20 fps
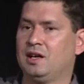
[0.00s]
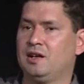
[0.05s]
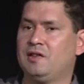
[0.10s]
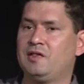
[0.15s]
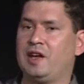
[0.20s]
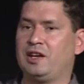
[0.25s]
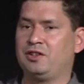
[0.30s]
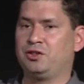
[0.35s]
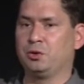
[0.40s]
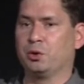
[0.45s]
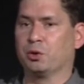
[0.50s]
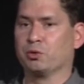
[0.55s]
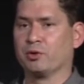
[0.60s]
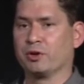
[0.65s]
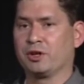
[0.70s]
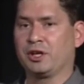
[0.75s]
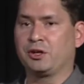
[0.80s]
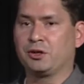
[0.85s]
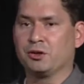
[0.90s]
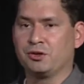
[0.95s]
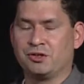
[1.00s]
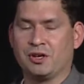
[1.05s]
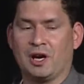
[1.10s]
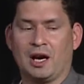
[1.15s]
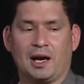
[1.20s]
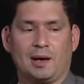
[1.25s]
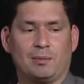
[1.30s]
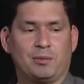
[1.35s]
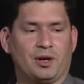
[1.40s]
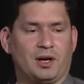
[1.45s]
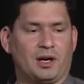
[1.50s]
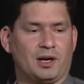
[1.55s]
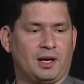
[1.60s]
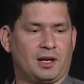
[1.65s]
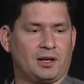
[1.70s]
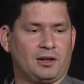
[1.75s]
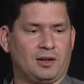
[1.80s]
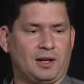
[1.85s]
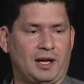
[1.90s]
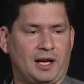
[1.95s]
they do a really good job on
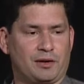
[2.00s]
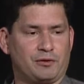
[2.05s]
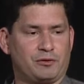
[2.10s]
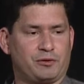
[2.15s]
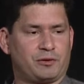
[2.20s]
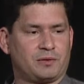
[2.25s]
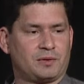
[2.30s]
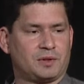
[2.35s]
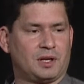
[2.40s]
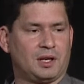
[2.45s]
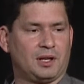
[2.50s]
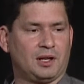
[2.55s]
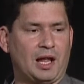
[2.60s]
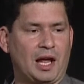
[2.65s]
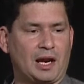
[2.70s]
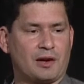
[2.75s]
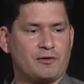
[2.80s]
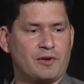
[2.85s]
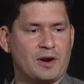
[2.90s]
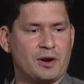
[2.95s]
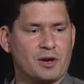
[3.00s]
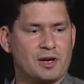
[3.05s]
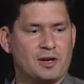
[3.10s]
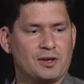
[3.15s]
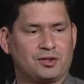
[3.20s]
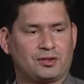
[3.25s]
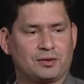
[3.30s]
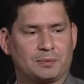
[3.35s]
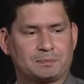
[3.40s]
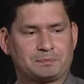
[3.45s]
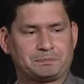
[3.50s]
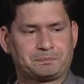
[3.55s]
a lot of areas.